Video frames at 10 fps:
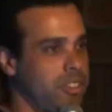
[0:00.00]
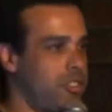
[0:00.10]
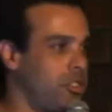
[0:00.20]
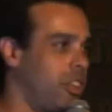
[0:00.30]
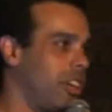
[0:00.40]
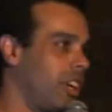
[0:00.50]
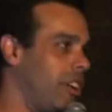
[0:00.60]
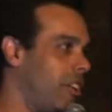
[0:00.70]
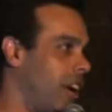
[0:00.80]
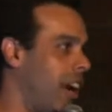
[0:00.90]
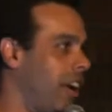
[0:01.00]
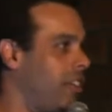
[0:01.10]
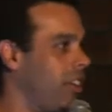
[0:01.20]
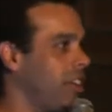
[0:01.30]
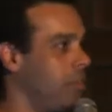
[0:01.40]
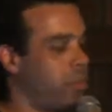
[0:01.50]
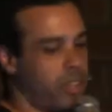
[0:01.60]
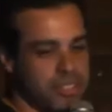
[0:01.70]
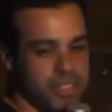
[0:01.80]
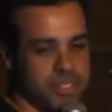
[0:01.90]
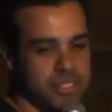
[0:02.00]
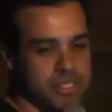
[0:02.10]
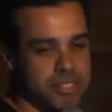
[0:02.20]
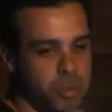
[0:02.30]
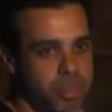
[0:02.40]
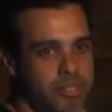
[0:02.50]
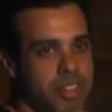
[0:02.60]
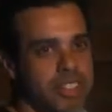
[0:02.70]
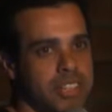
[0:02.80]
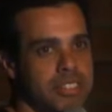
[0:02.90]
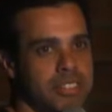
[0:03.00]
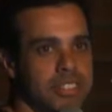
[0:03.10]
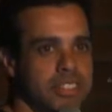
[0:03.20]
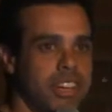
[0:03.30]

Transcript: During our hiring process, we found that